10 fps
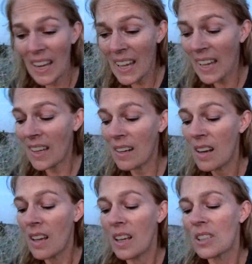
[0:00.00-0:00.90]
And
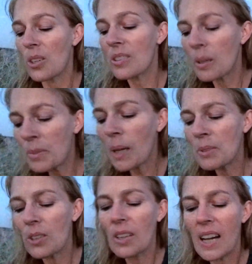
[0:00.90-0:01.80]
so sometimes,
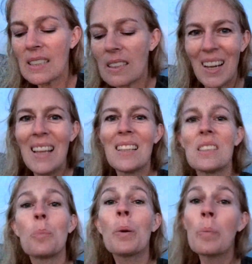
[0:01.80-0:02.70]
so guys, this is
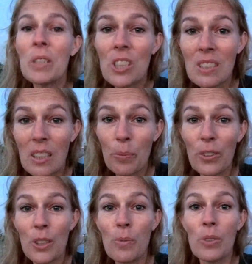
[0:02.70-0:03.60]
a permission slip for
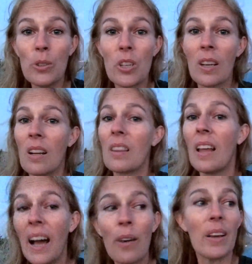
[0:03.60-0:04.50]
confusion.
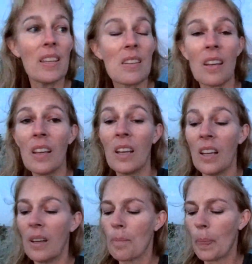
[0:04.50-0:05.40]
Allow it.
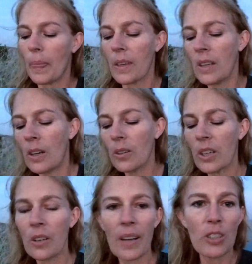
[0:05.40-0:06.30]
You know, you
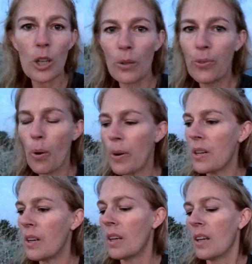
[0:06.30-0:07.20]
don't have to go forward.
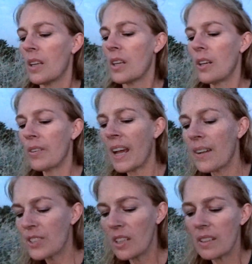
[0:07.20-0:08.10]
You don't have
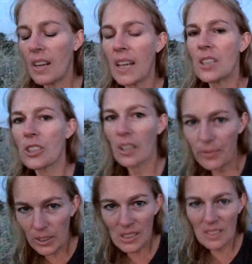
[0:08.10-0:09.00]
to hate yourself
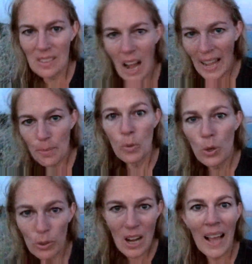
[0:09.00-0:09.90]
for not
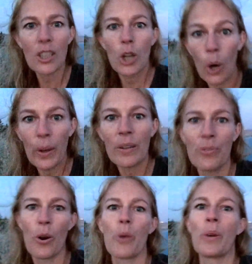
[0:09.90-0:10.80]
going
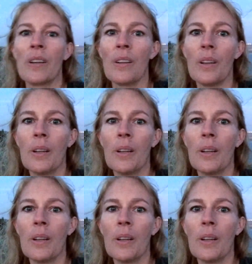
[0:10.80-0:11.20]
forward.